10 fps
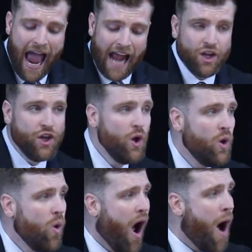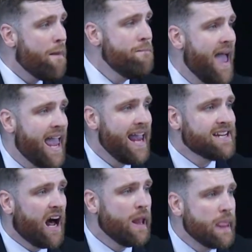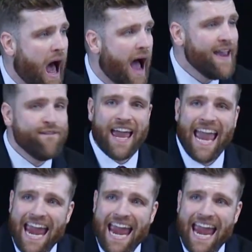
and you are made alive